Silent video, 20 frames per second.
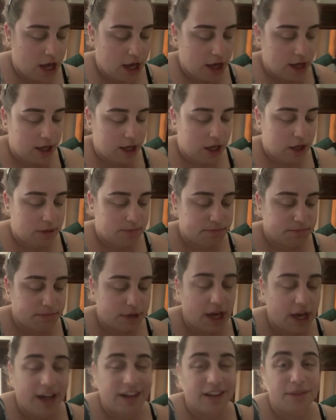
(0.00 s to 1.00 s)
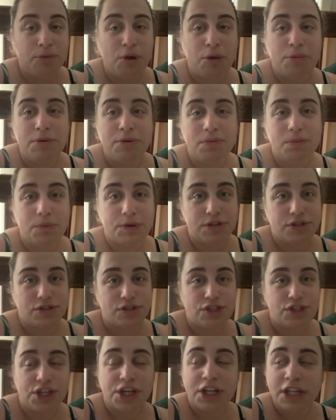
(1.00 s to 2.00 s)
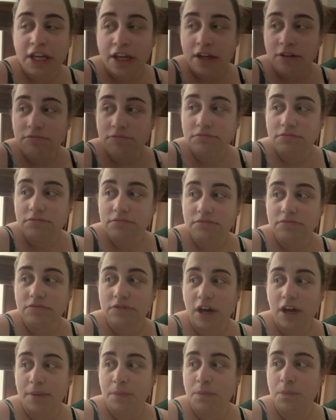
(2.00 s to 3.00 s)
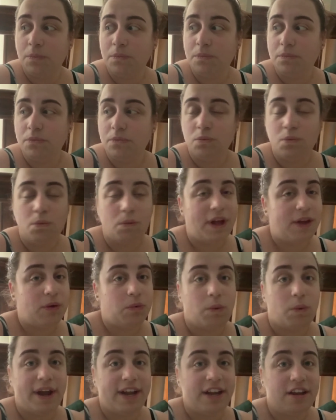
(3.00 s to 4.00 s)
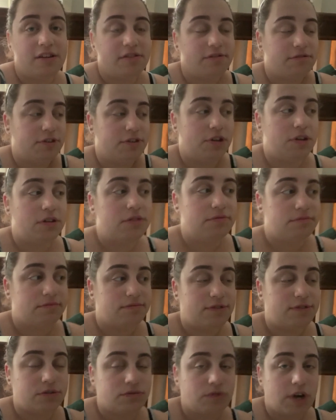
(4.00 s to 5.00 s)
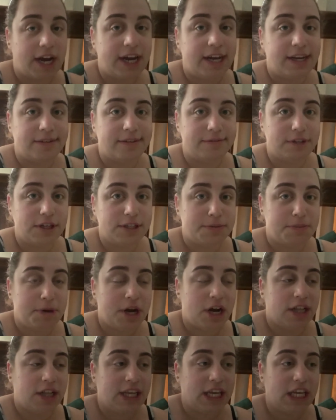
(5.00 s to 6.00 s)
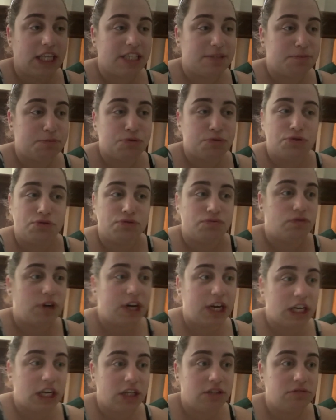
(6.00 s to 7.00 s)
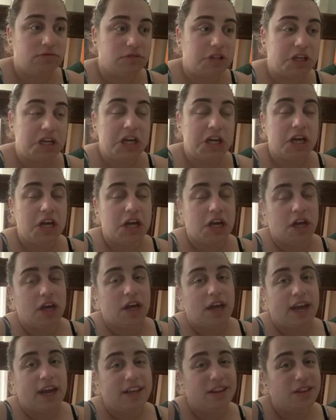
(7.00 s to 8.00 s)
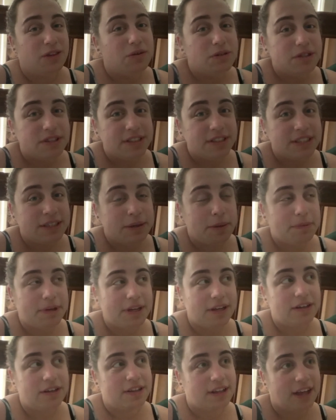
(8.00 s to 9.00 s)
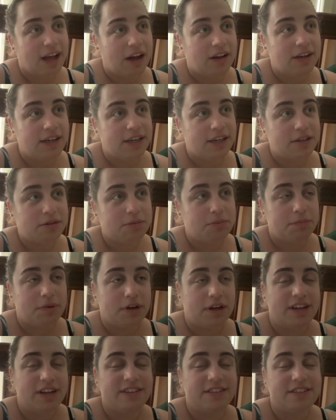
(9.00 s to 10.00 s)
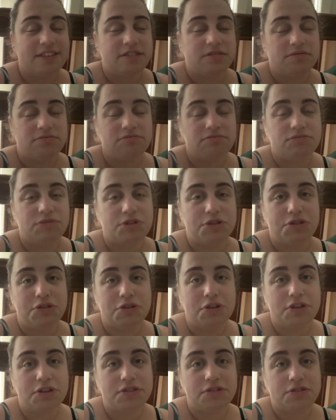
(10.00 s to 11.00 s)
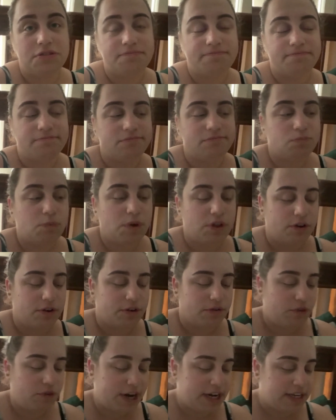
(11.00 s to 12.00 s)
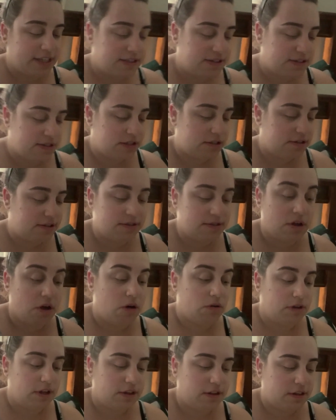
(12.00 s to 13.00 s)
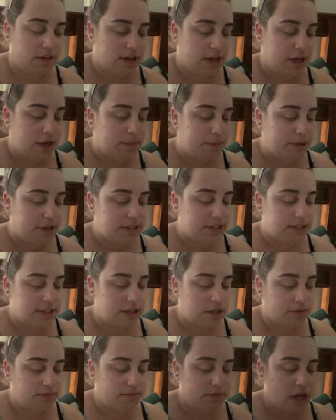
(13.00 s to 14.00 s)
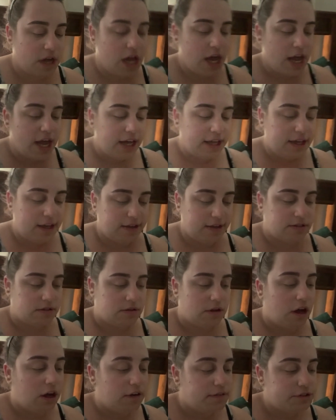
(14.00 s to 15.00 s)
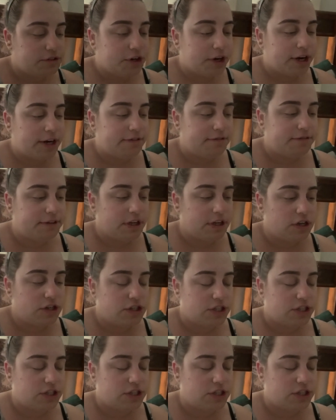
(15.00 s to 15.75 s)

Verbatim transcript: At the moment we're just chilling and waiting for rain, because apparently it's supposed to rain. It looks a bit cloudy, but who knows? Whether it rains is a whole other thing, but yes, yeah, so after I finish